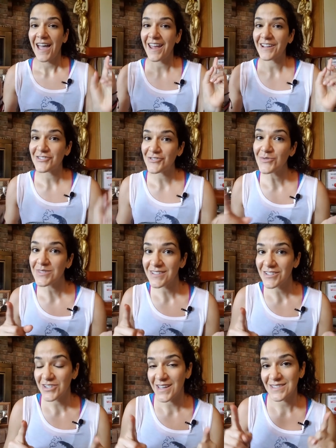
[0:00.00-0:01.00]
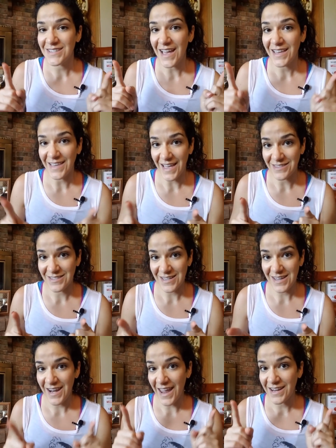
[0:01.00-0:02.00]
And I do suggest against
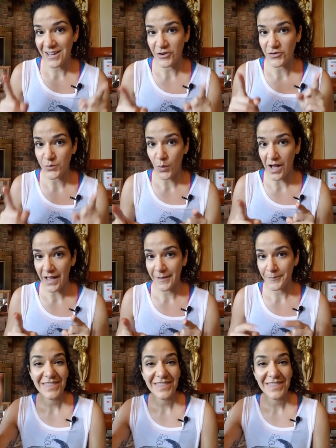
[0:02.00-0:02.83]
it and here's why.